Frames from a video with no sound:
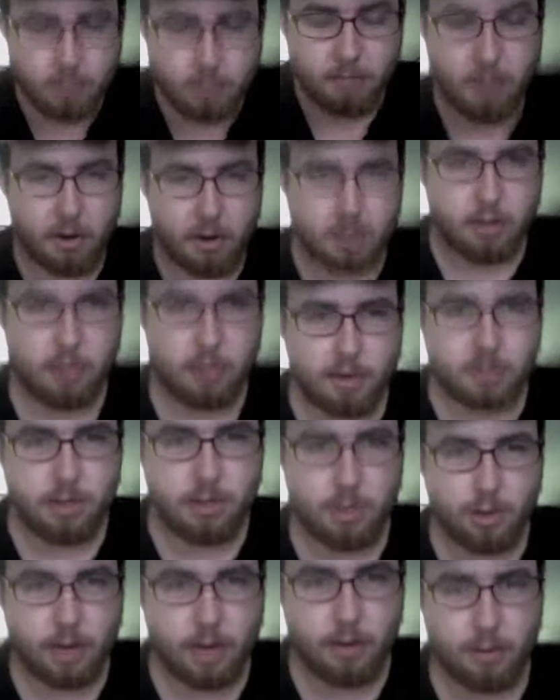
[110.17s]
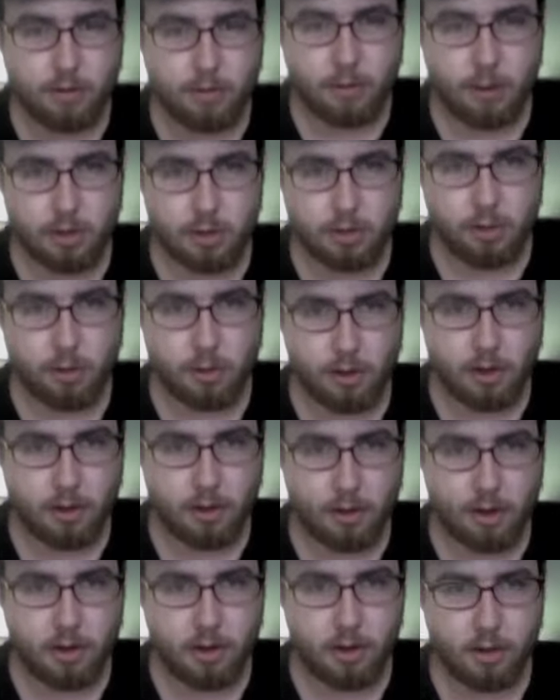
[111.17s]
Viola and June had the fossil, and
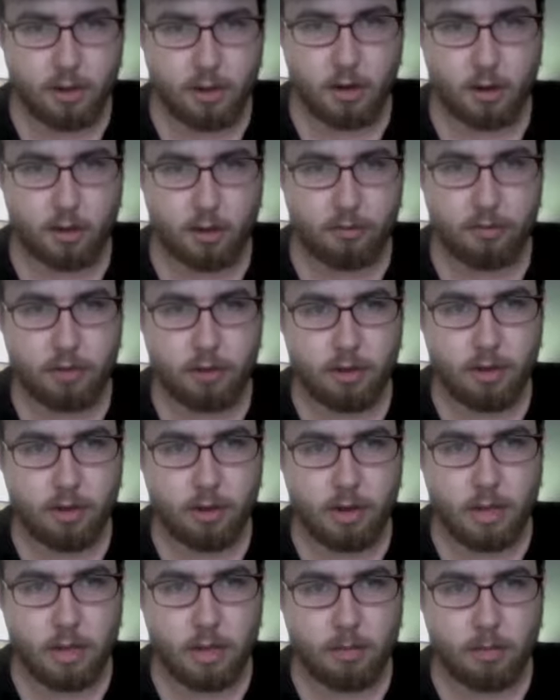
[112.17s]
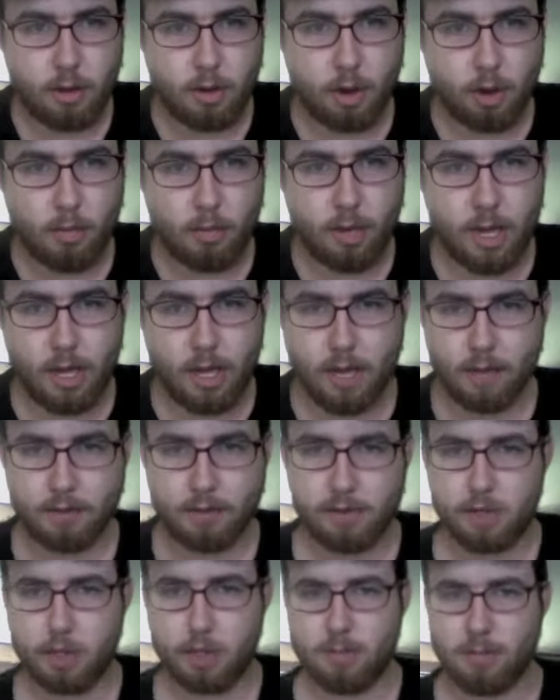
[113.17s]
are hitting it off. Michael Bay
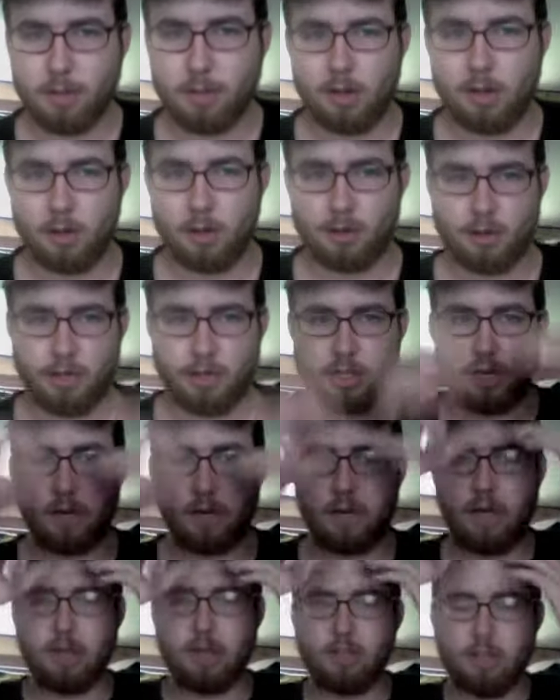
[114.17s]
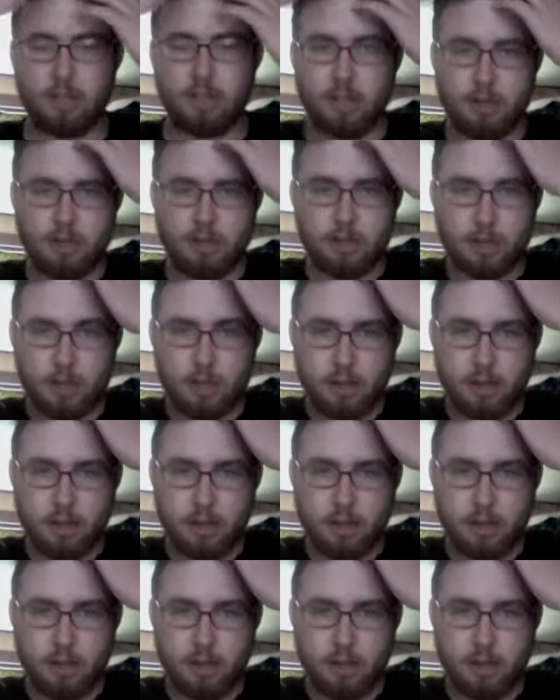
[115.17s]
gives us supermodels instead of actresses.